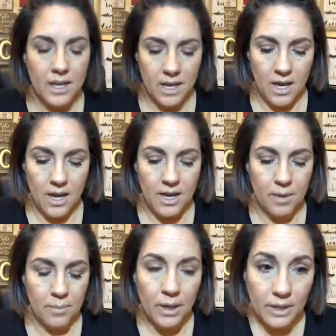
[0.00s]
Hi,
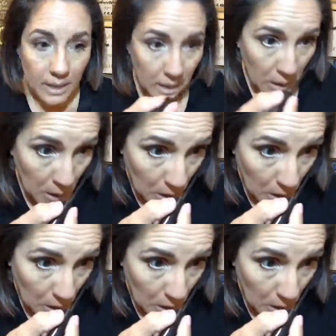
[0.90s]
Aunt Bonnie.